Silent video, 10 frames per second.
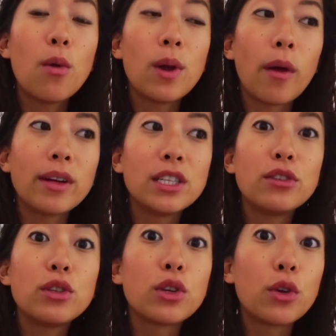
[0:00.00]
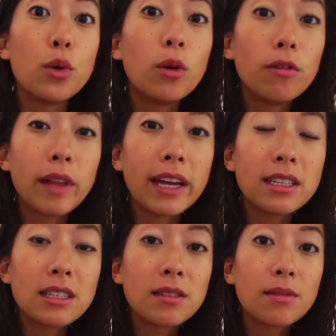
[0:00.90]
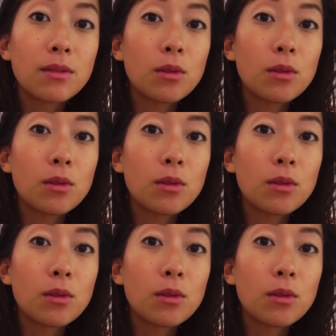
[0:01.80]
we always use Google Flights